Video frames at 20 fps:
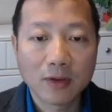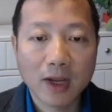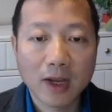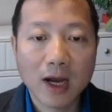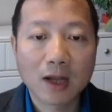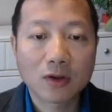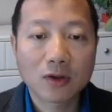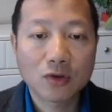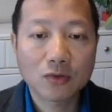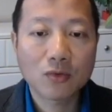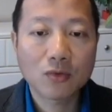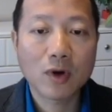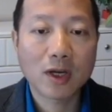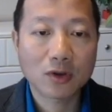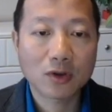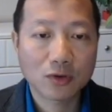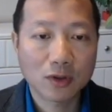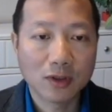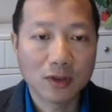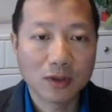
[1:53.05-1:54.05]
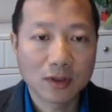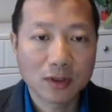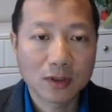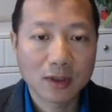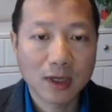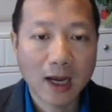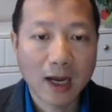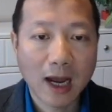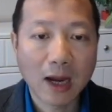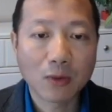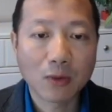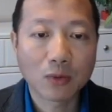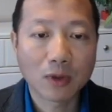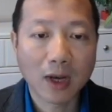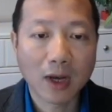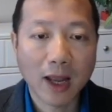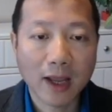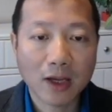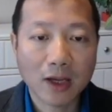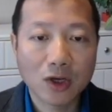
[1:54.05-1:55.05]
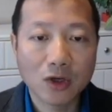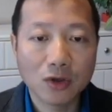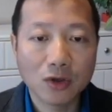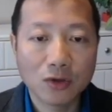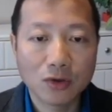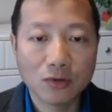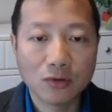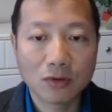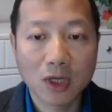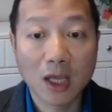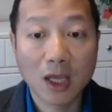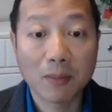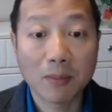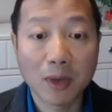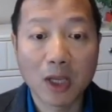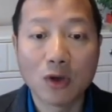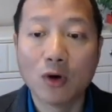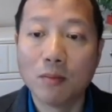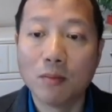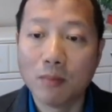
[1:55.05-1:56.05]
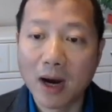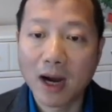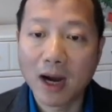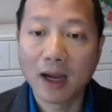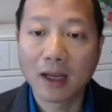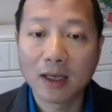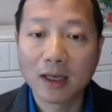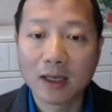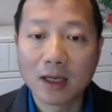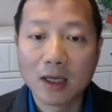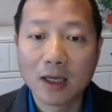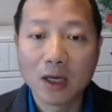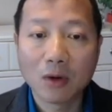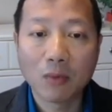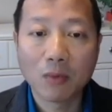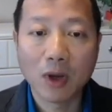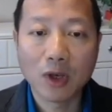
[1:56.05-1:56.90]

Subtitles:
There are 2 questions I would like you to keep in your mind